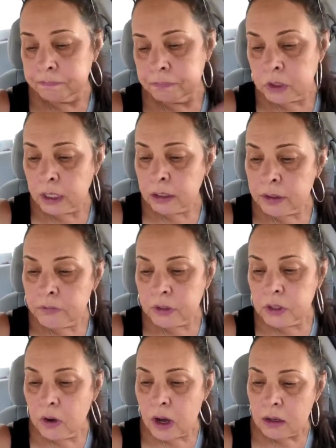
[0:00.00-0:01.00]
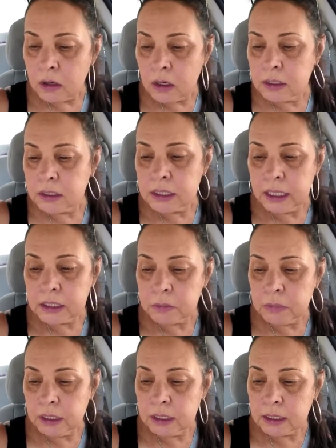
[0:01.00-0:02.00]
So I don't even know how long it takes
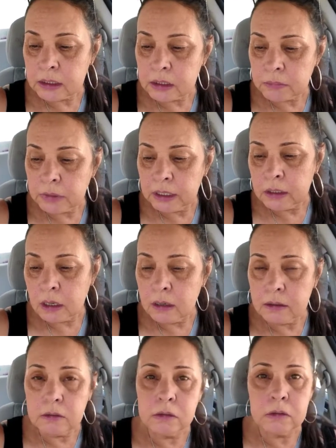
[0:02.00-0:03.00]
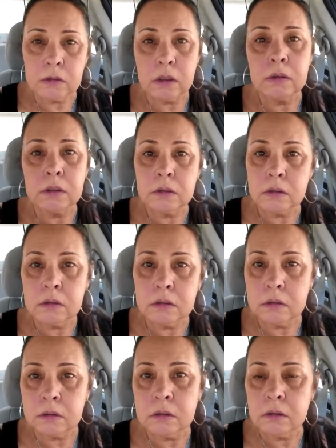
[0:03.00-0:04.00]
me to get to my daughter. So it's
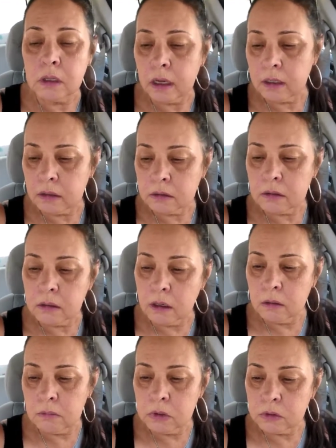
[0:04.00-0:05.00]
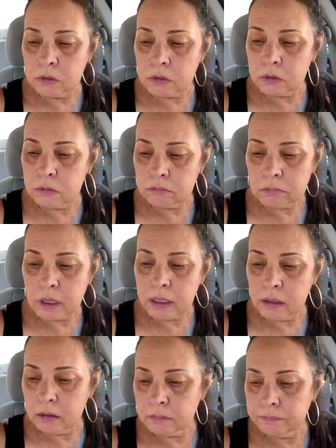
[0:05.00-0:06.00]
like almost
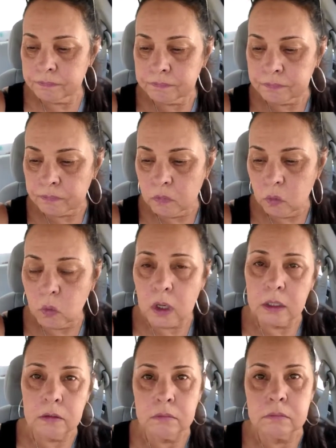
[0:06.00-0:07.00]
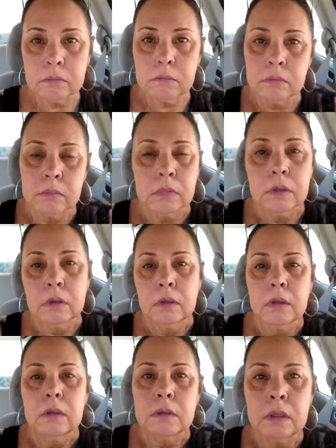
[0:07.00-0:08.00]
like one.
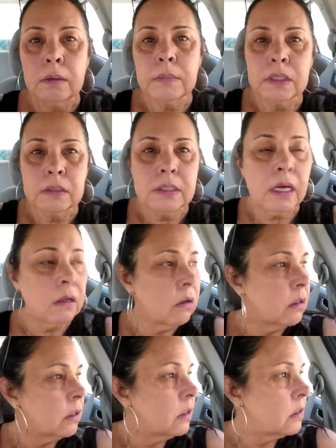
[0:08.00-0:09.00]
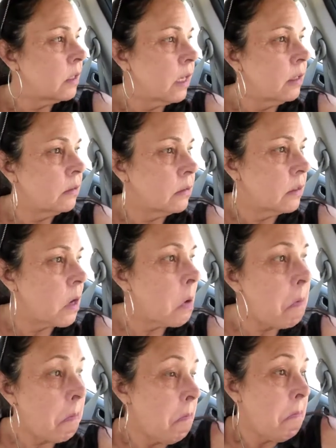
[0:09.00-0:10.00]
So I'm gonna see how long it takes.
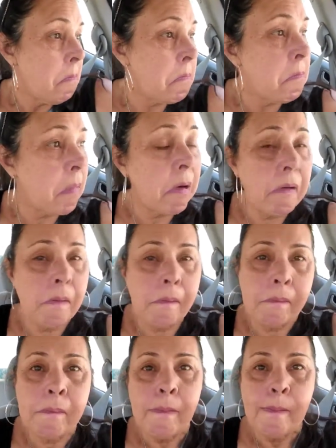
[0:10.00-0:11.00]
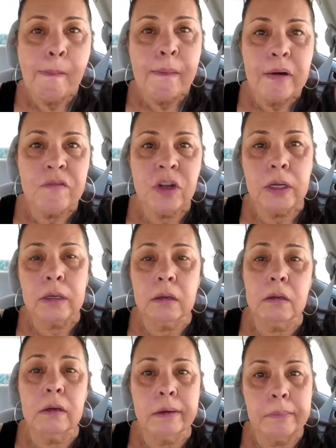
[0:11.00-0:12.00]
Uh -uh. Feeling a
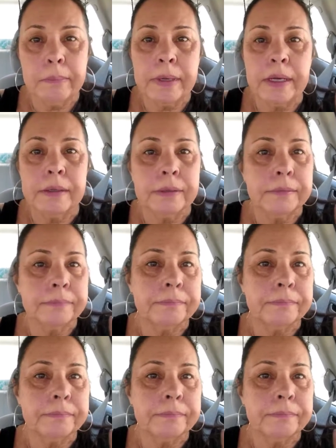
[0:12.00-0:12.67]
little better.